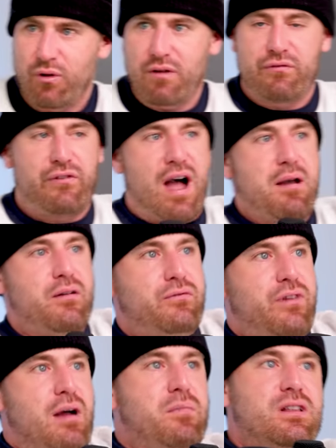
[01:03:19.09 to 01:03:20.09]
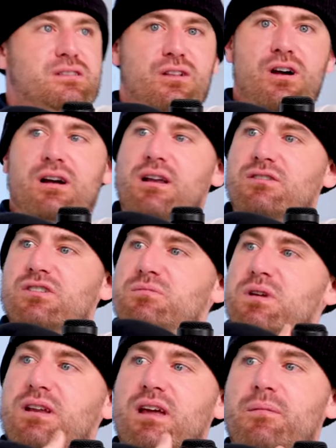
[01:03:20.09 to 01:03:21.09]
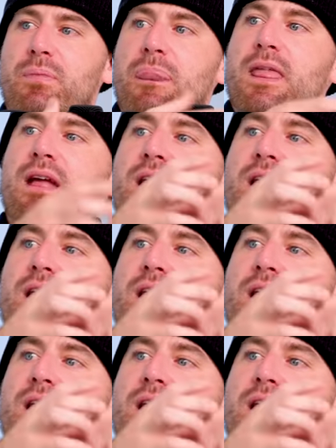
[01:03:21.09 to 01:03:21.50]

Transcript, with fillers: probably five five minutes long. It's just me and him,